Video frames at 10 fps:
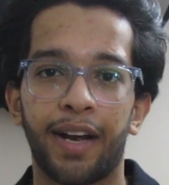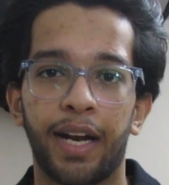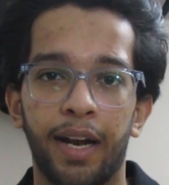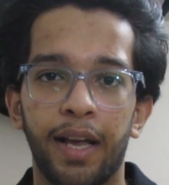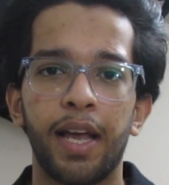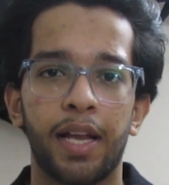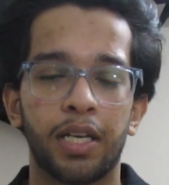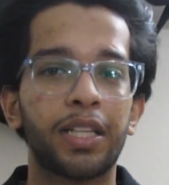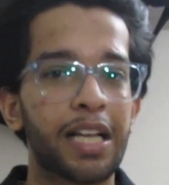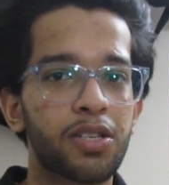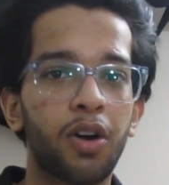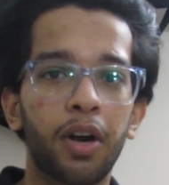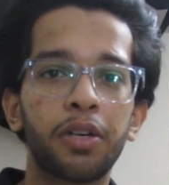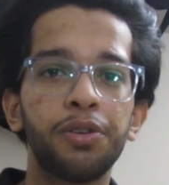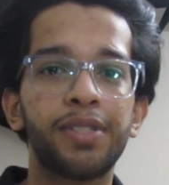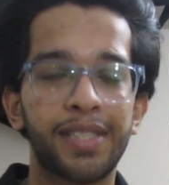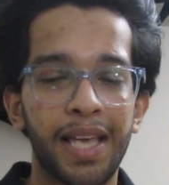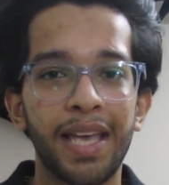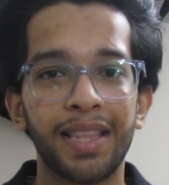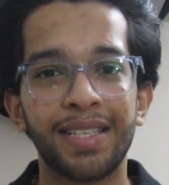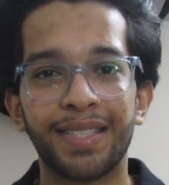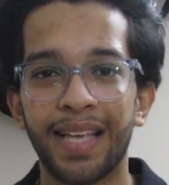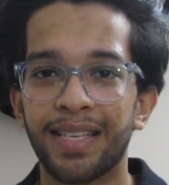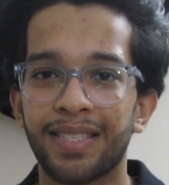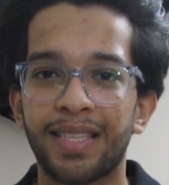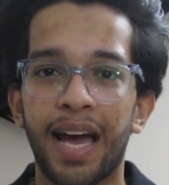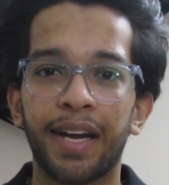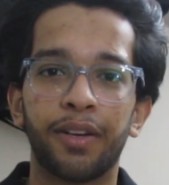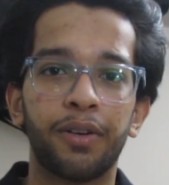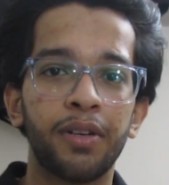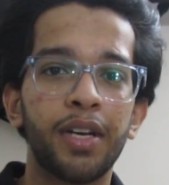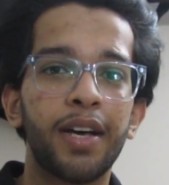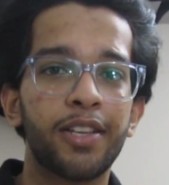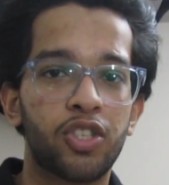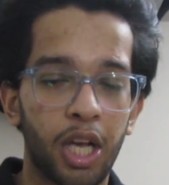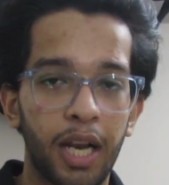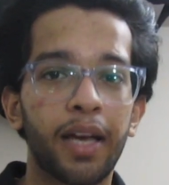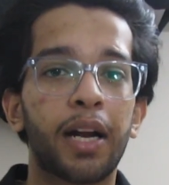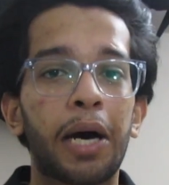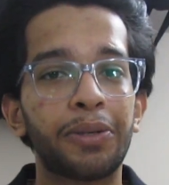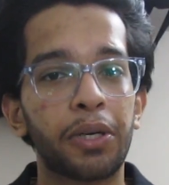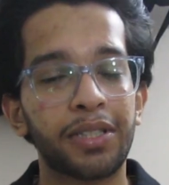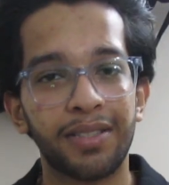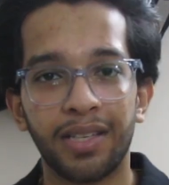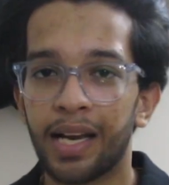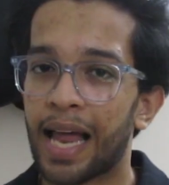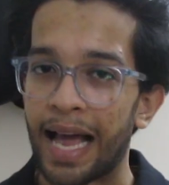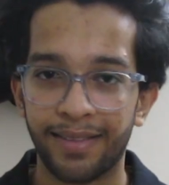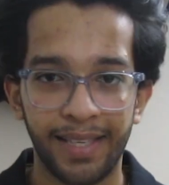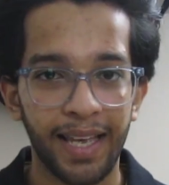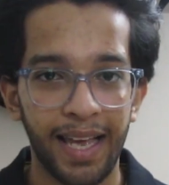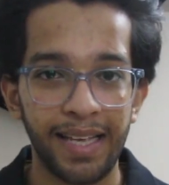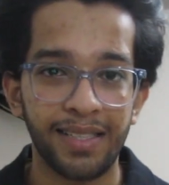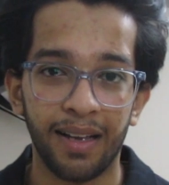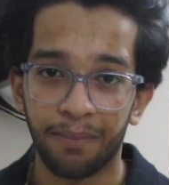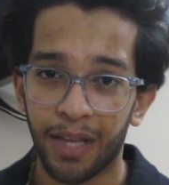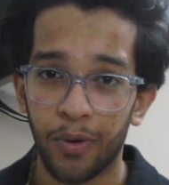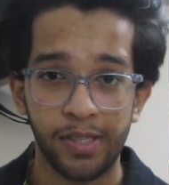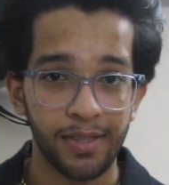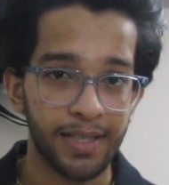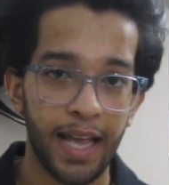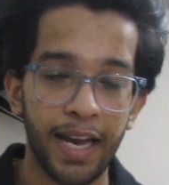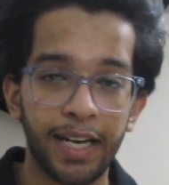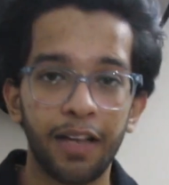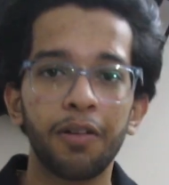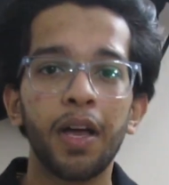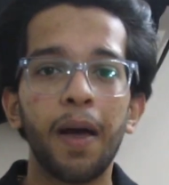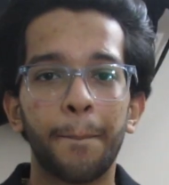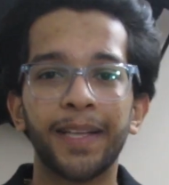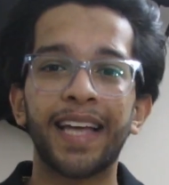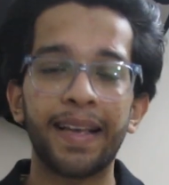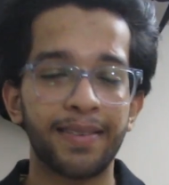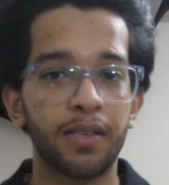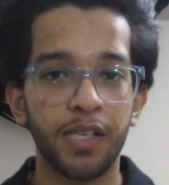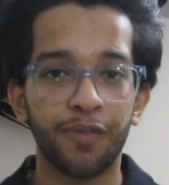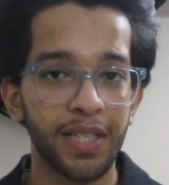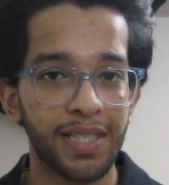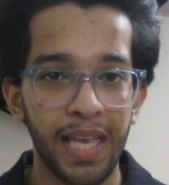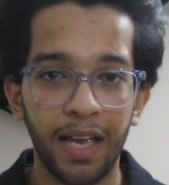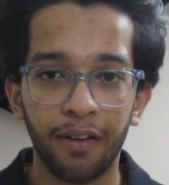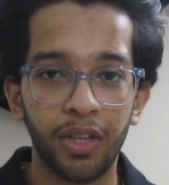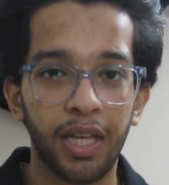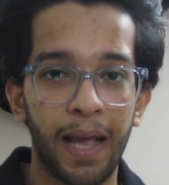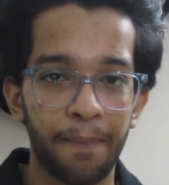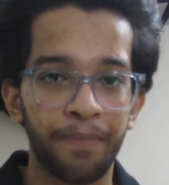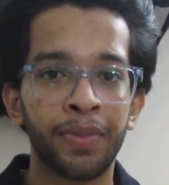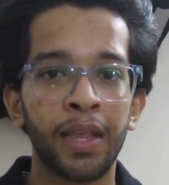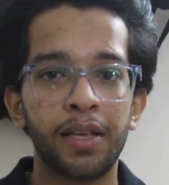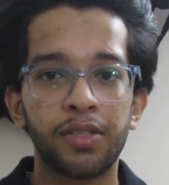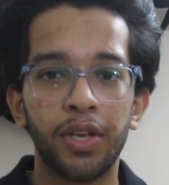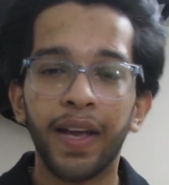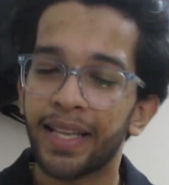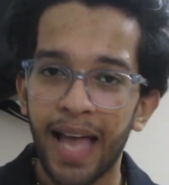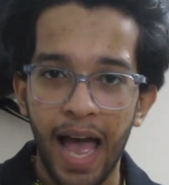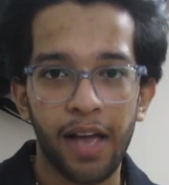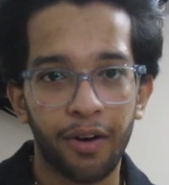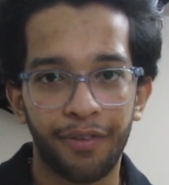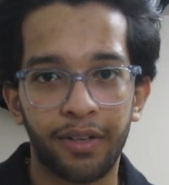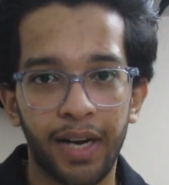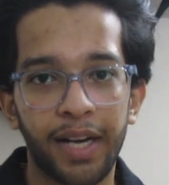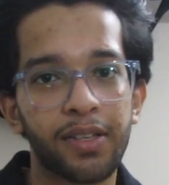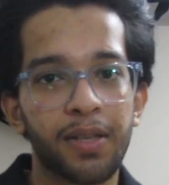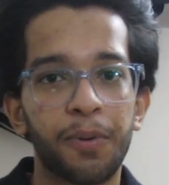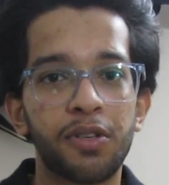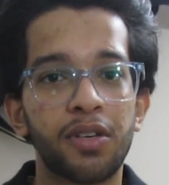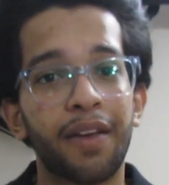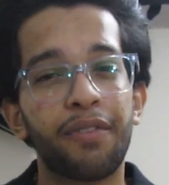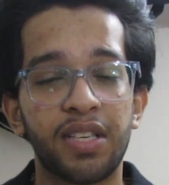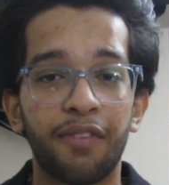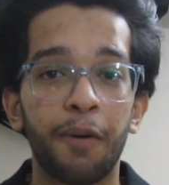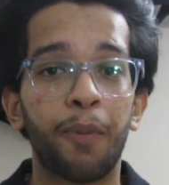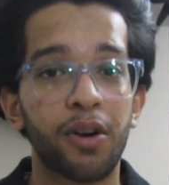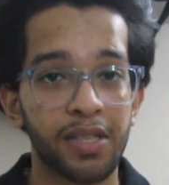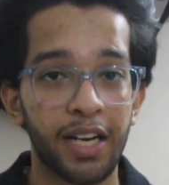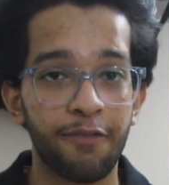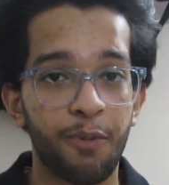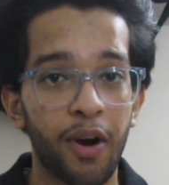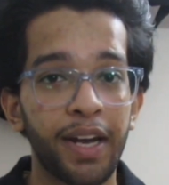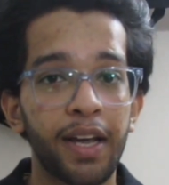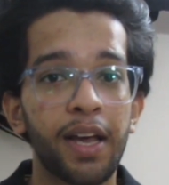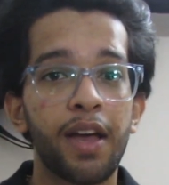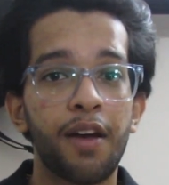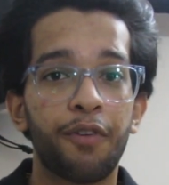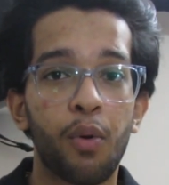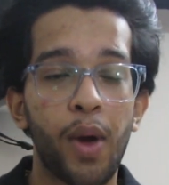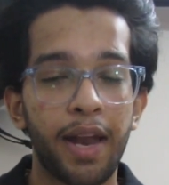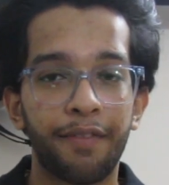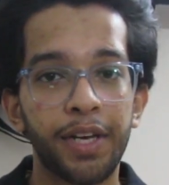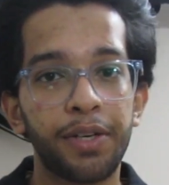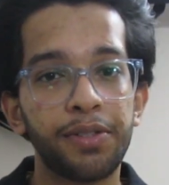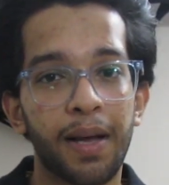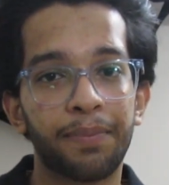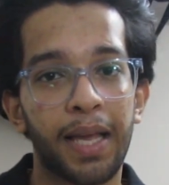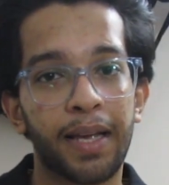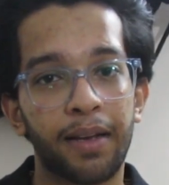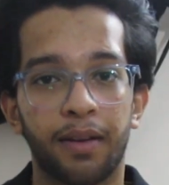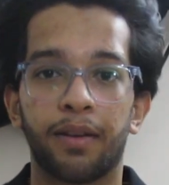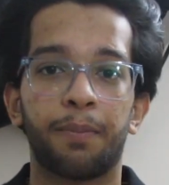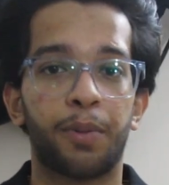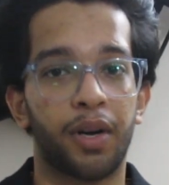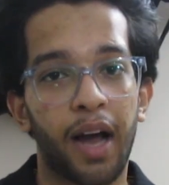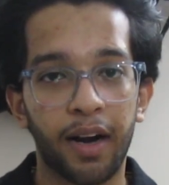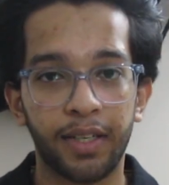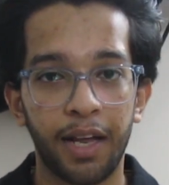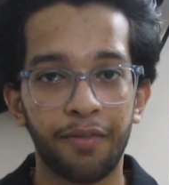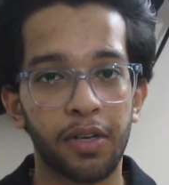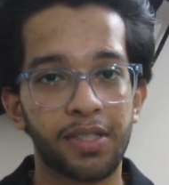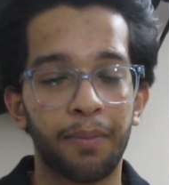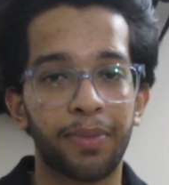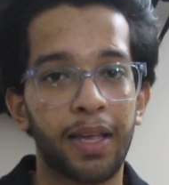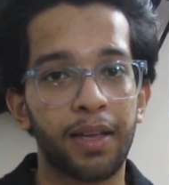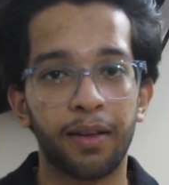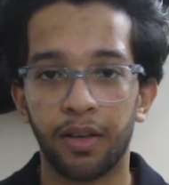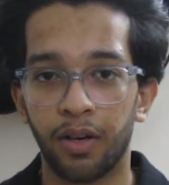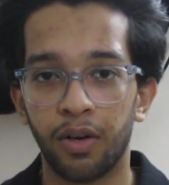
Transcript: did. Now that's not to say in the sense that, chilling around or just relaxing is something which is negative, but that's just for the sake of the game. So you get the hang of it, right? You're supposed to give yourself a positive point for whenever you do something productive or something,